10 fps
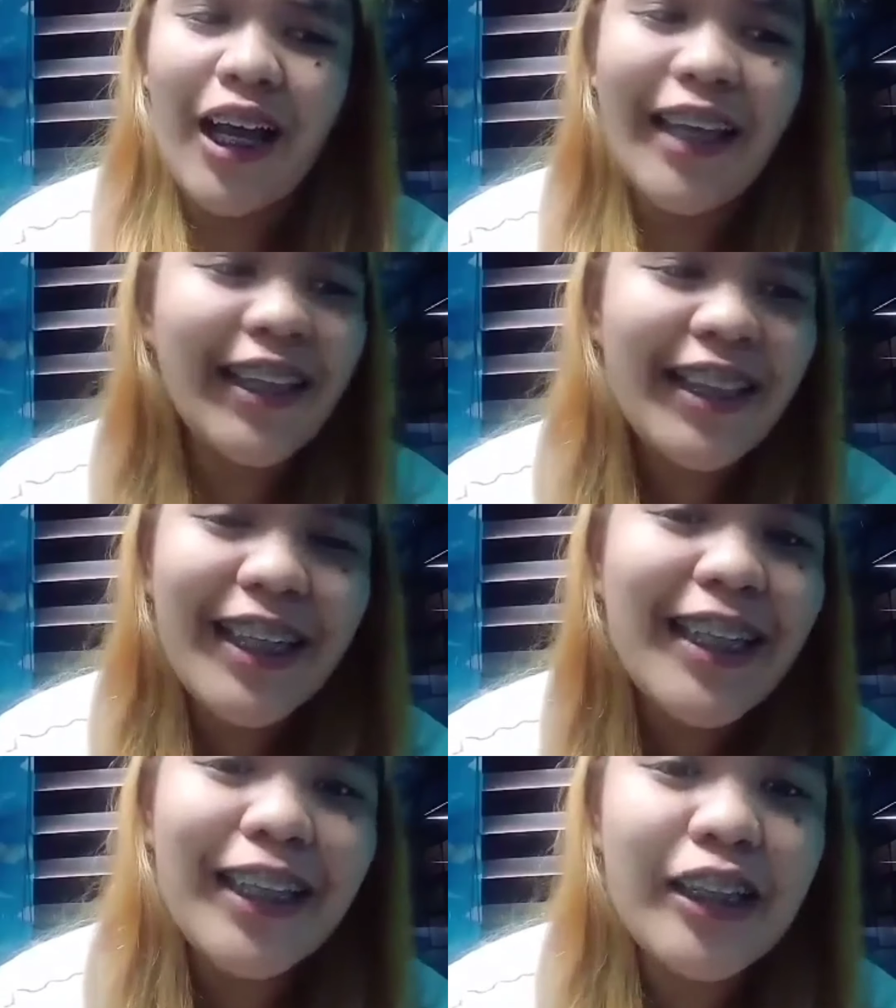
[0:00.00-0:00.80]

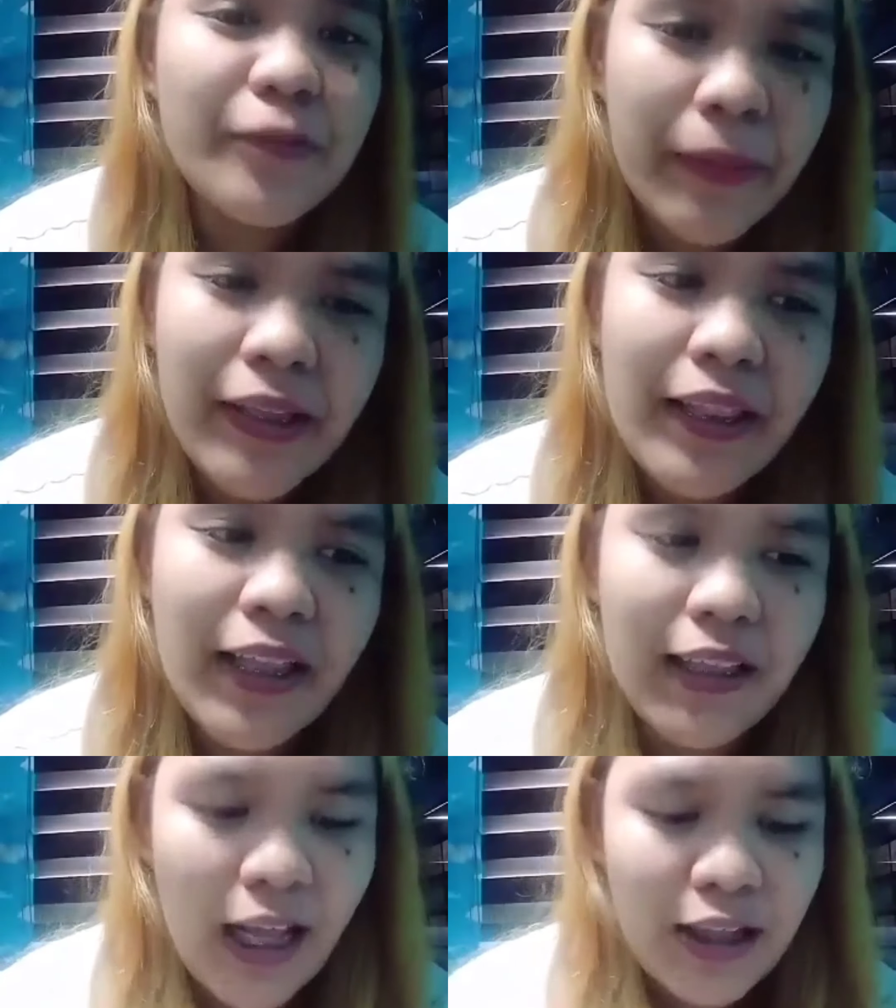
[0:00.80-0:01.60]
didn't expect
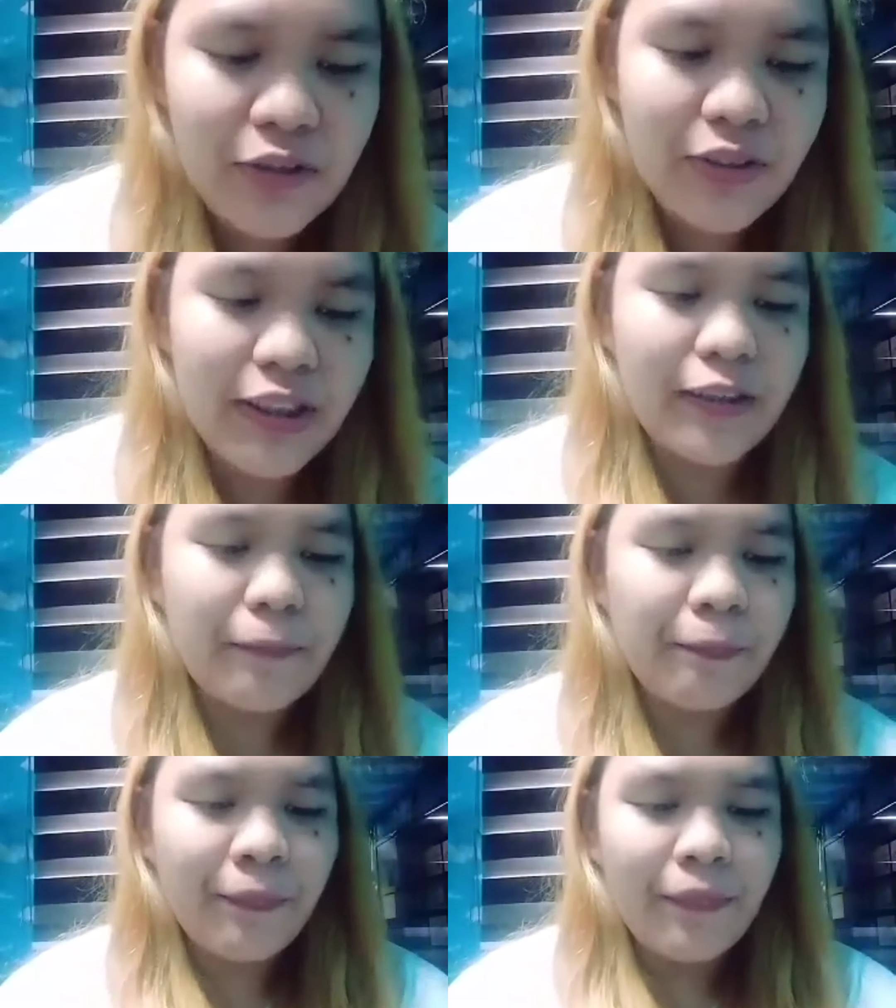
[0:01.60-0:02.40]
that actually,
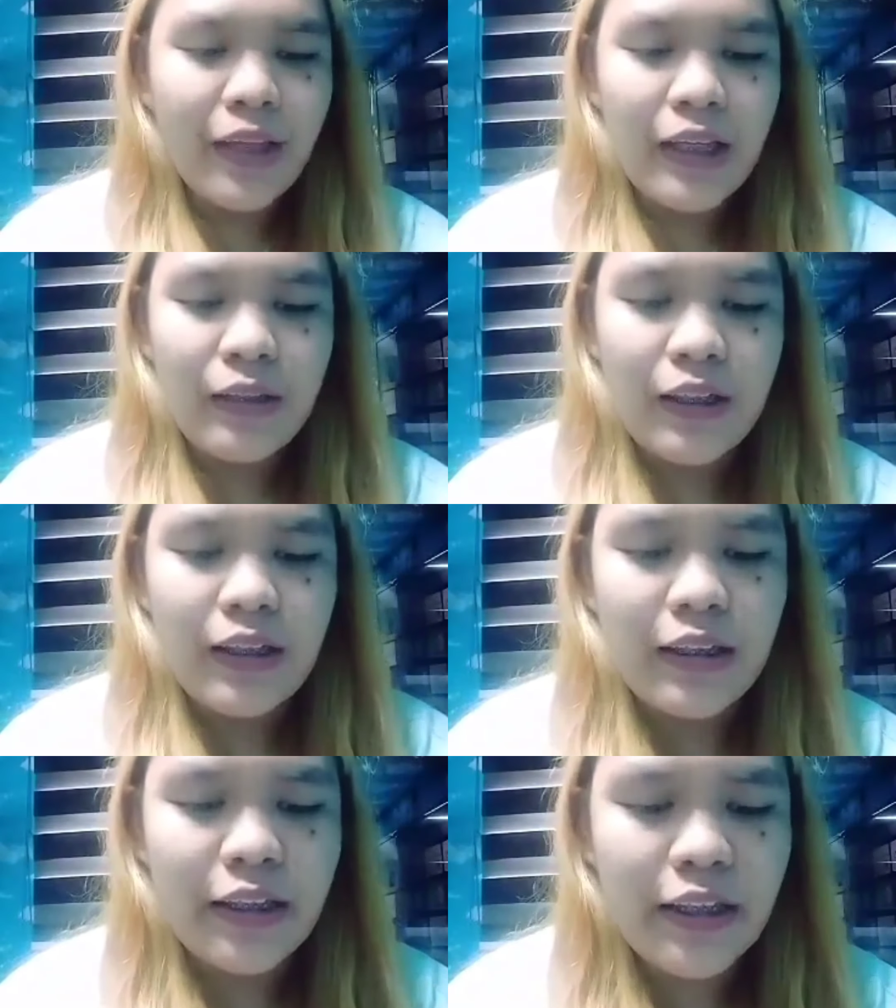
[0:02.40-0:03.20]

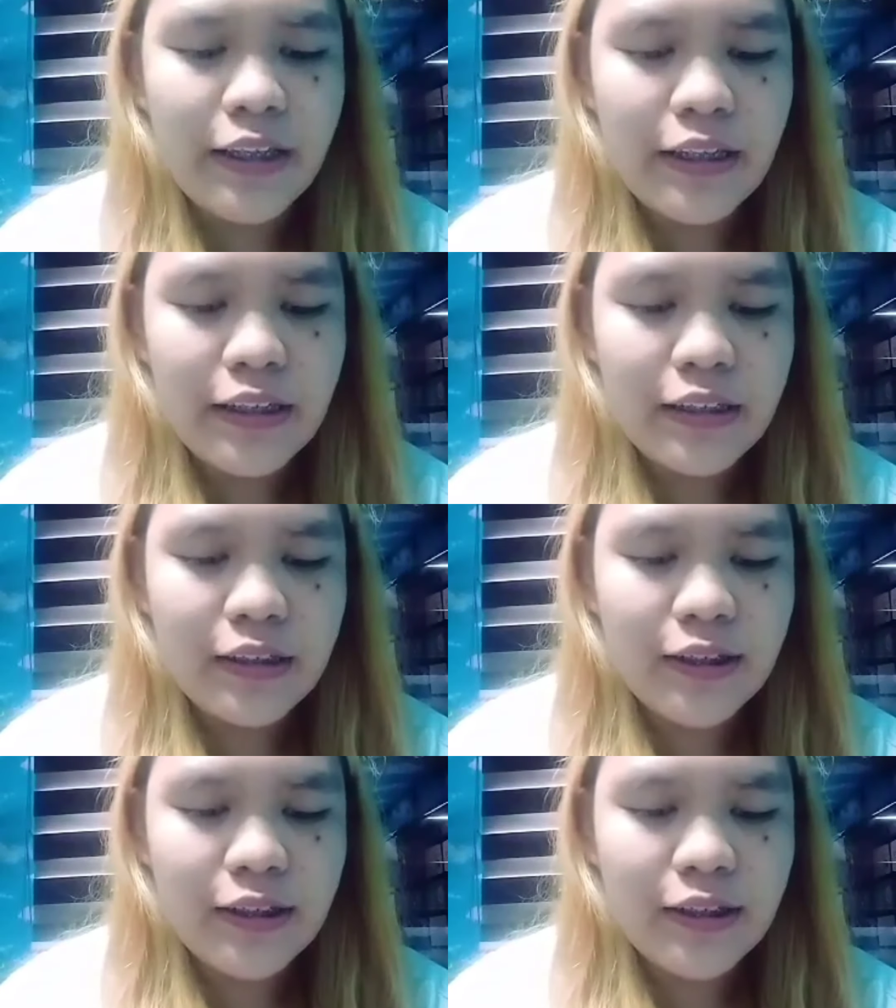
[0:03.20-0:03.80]
because